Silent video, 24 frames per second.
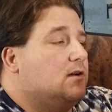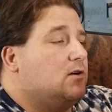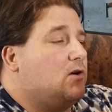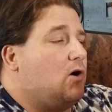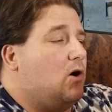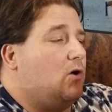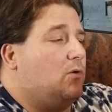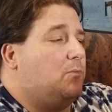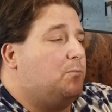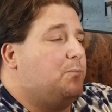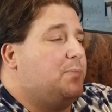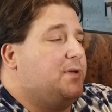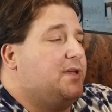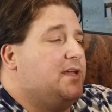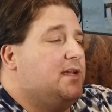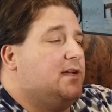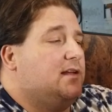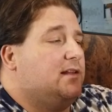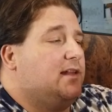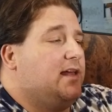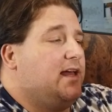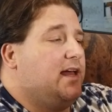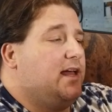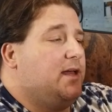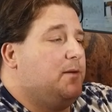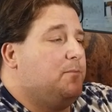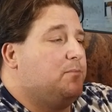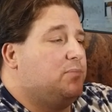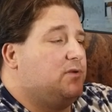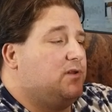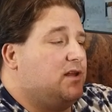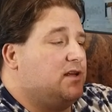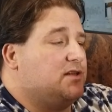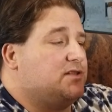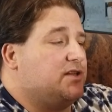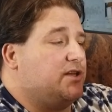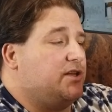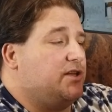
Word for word: called P L A plus